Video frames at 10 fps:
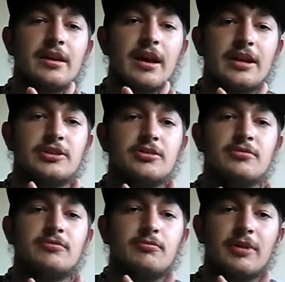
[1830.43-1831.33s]
and
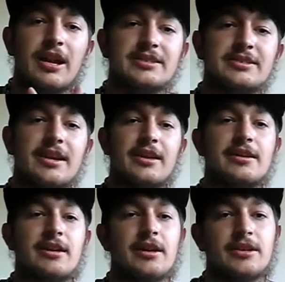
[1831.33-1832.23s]
do what I said,
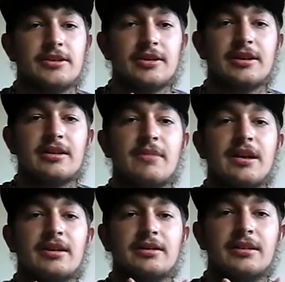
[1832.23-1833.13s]
you're gonna
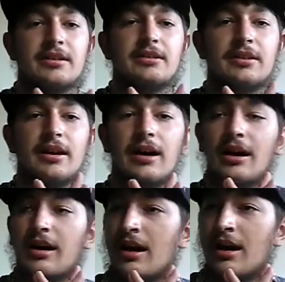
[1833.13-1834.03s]
make,
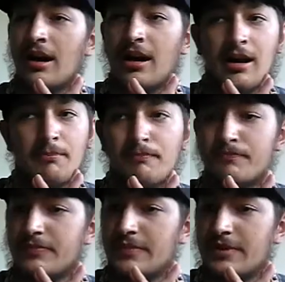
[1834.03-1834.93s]

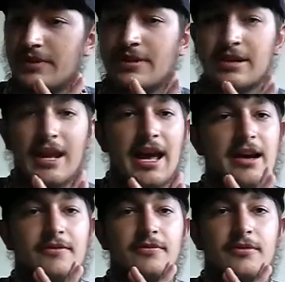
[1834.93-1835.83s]
you're gonna
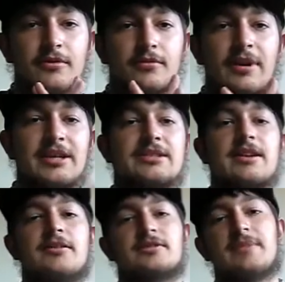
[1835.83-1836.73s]
have great
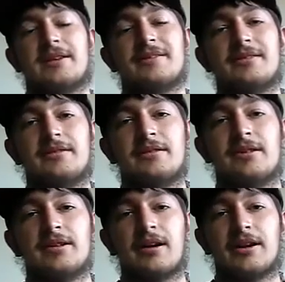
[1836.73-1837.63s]
sales, man.
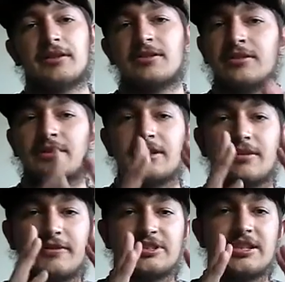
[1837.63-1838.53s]
All right, you're
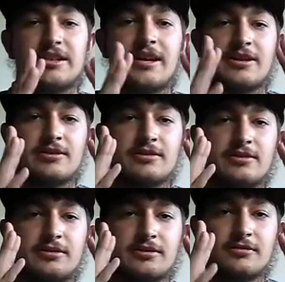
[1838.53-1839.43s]
gonna see that
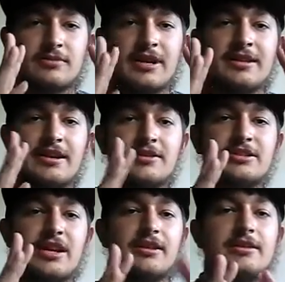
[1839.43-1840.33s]
the rate that you're
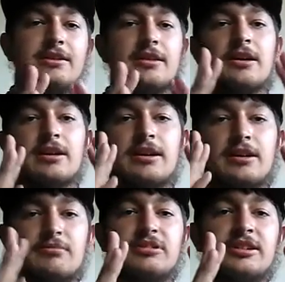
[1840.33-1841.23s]
selling
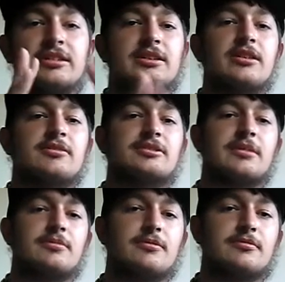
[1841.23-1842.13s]
completely goes up.